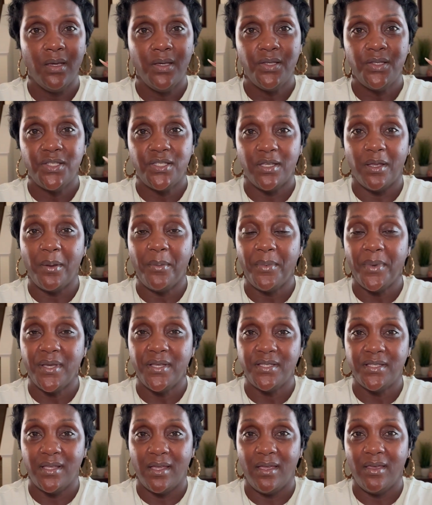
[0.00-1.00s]
Some may
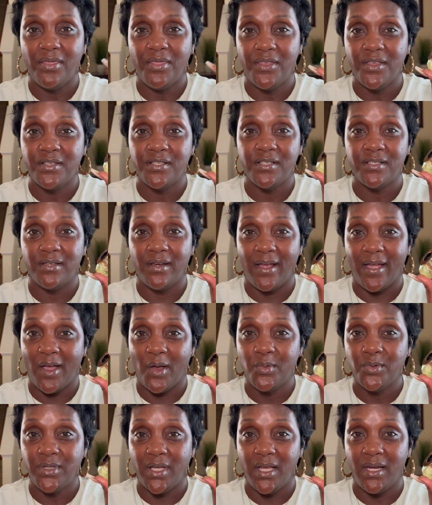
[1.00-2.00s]
say this is an
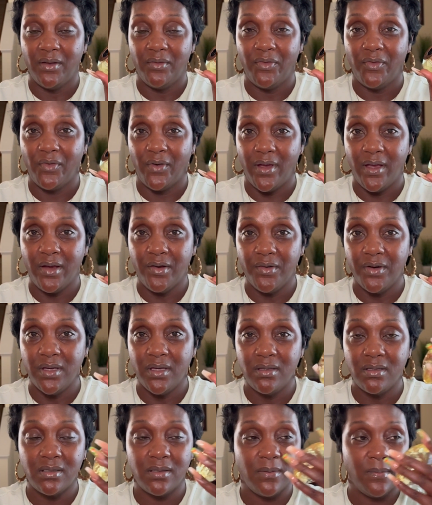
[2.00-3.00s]
outdated
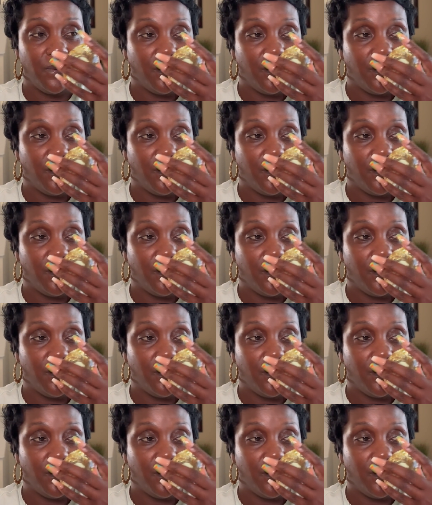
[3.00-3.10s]
fragrance,